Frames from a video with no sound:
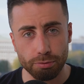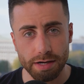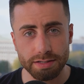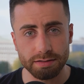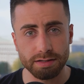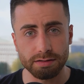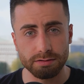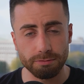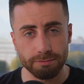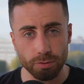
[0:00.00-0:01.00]

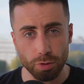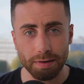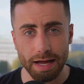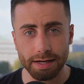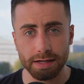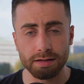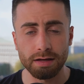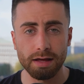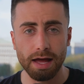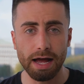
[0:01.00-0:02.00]
precedent for planning
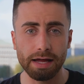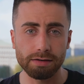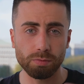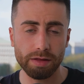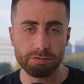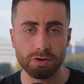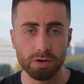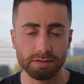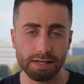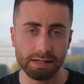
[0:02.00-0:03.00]
and whether or
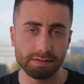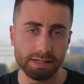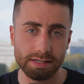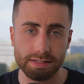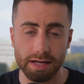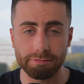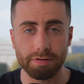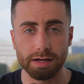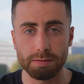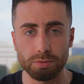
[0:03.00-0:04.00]
not it is a
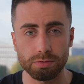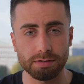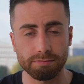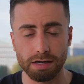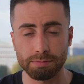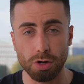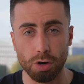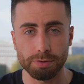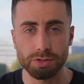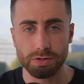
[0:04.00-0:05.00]
viable development
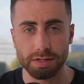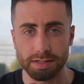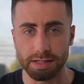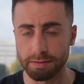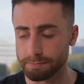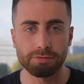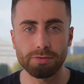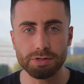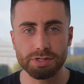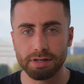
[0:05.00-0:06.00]
opportunity. Now,
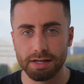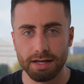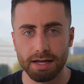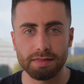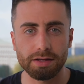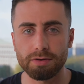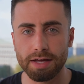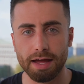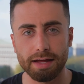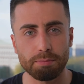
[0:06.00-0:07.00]
unfortunately, in the
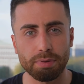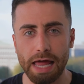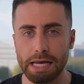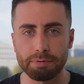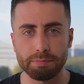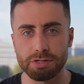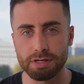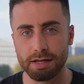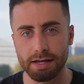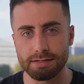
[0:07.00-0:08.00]
UK, planning
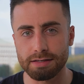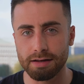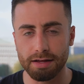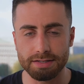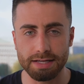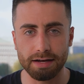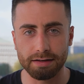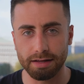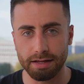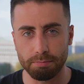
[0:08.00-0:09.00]
permission isn't
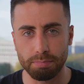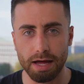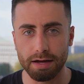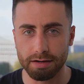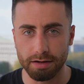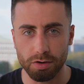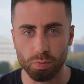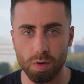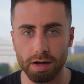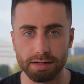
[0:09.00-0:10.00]
exactly black
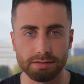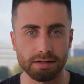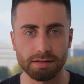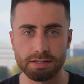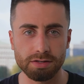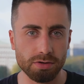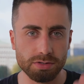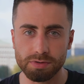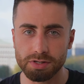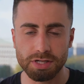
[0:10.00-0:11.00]
and white, and there's no
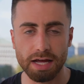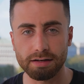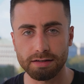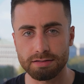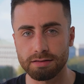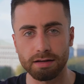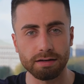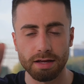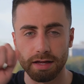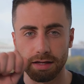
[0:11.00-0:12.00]
sort of checklist that
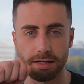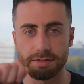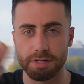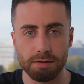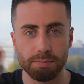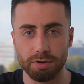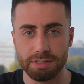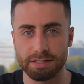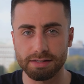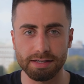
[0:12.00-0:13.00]
if certain
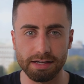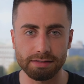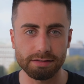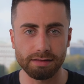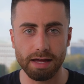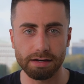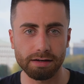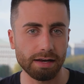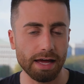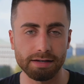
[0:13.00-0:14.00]
boxes are ticked,
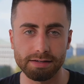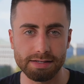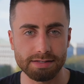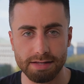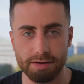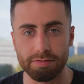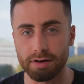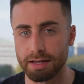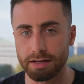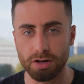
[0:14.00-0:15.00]
then land is
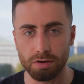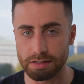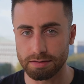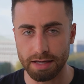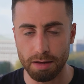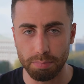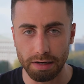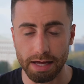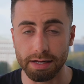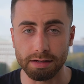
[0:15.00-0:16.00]
definitely going to get
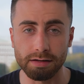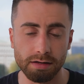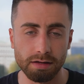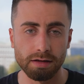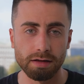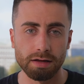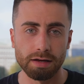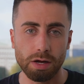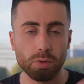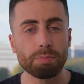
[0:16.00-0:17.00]
planning.
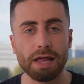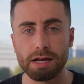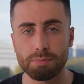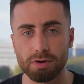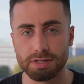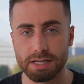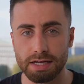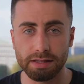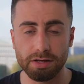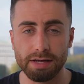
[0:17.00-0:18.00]
Now, all planning
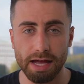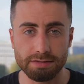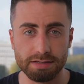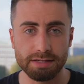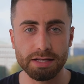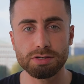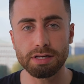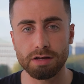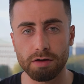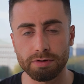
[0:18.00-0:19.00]
policy in the UK is
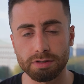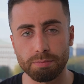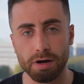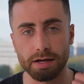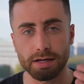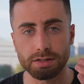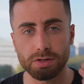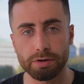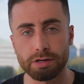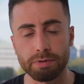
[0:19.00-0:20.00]
essentially governed by a
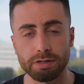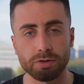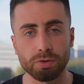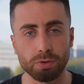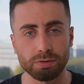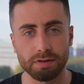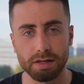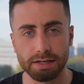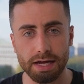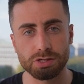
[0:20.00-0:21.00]
document called
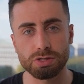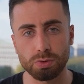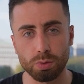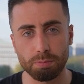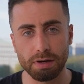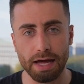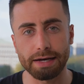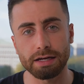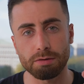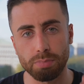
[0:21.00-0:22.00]
the National
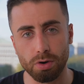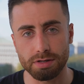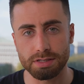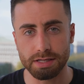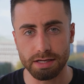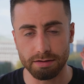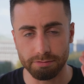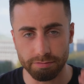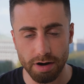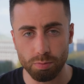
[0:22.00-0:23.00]
Planning Policy
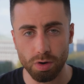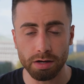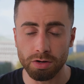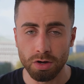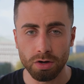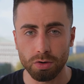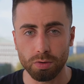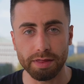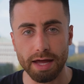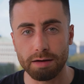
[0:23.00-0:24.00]
Framework,
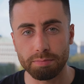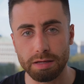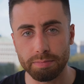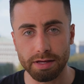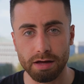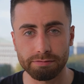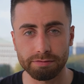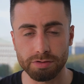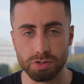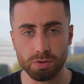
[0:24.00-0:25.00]
or the NPPF
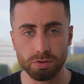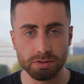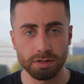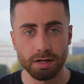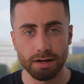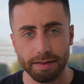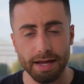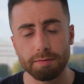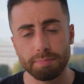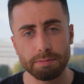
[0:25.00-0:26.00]
for short. And
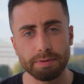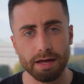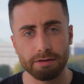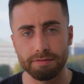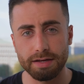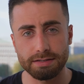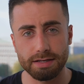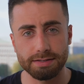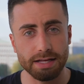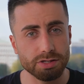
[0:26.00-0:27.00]
the NPPF
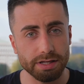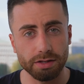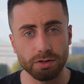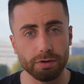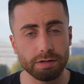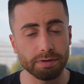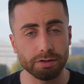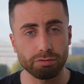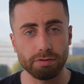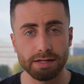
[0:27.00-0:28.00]
is essentially a
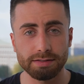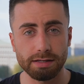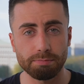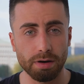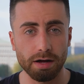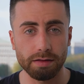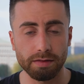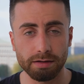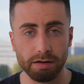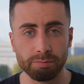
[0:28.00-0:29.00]
document created by
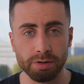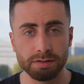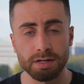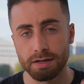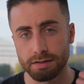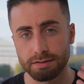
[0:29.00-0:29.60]
the government